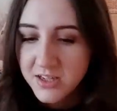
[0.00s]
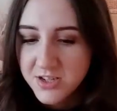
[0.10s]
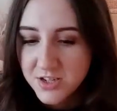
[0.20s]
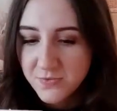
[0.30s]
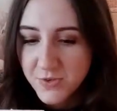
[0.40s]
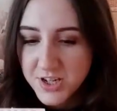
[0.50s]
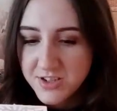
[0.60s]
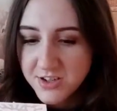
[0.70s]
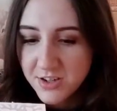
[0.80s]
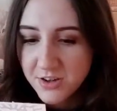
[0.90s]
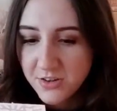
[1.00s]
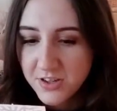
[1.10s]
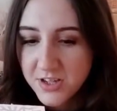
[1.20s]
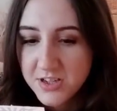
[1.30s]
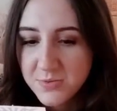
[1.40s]
So the reason I got
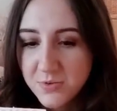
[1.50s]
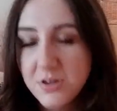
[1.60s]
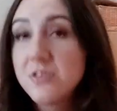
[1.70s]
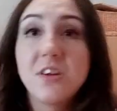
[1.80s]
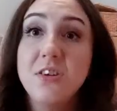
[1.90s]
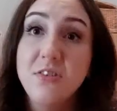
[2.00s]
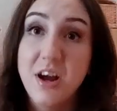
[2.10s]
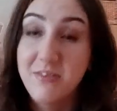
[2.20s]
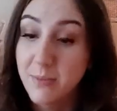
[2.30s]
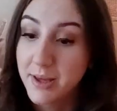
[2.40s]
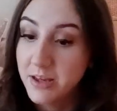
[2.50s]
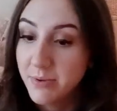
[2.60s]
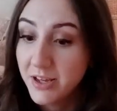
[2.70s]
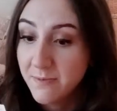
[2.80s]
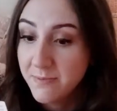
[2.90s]
this was, I don't have a
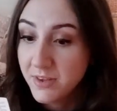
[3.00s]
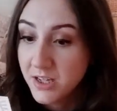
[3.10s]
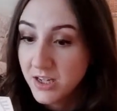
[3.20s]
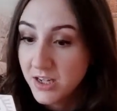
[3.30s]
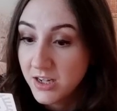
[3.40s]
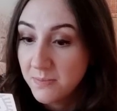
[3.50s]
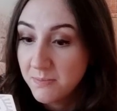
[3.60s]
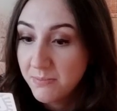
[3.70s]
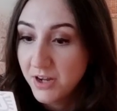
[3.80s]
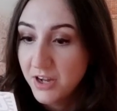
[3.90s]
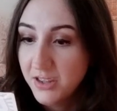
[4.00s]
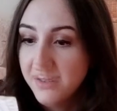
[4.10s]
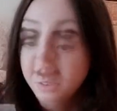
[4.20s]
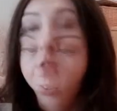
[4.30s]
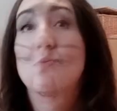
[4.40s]
baby, but
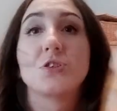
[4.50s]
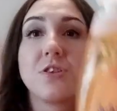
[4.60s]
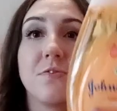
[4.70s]
this was